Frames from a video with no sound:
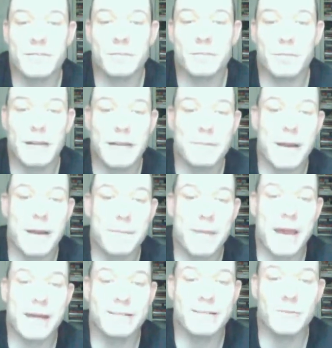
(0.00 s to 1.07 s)
was played by
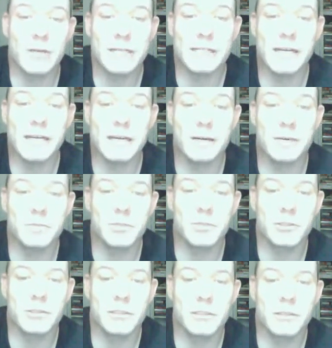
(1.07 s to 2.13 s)
Barry
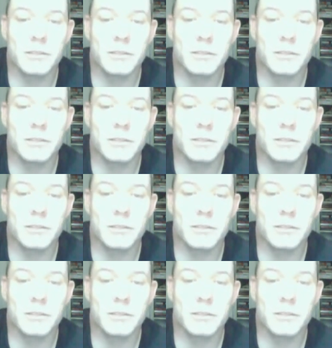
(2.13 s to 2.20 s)
Williams.